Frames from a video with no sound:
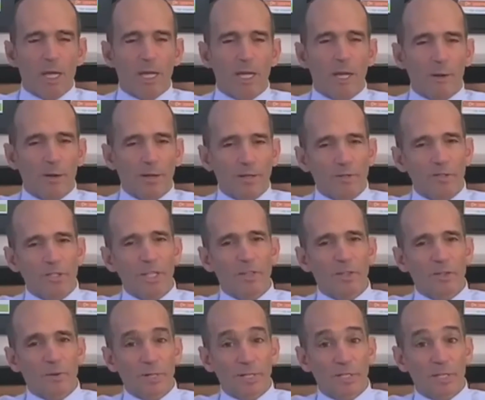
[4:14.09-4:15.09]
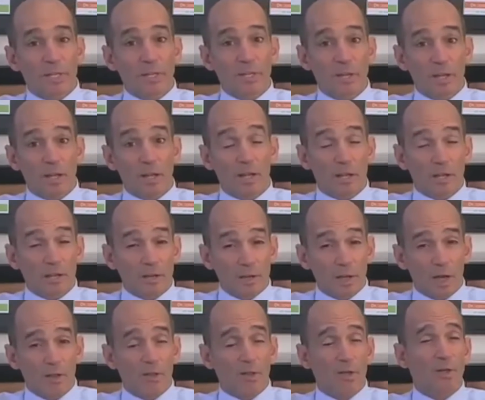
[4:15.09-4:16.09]
Now, interestingly, there is
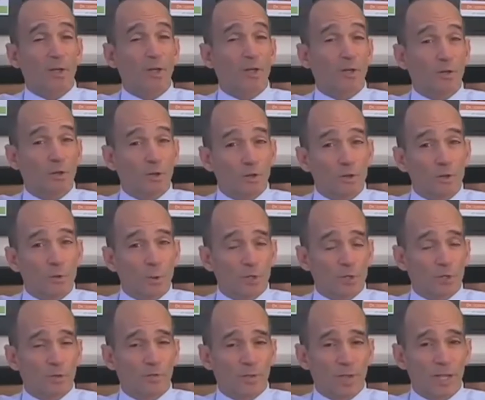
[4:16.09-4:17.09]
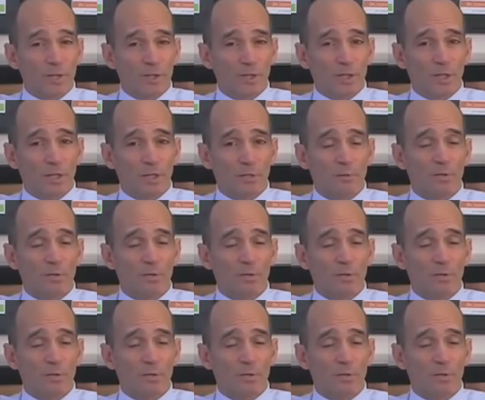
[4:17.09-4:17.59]
another new intervention,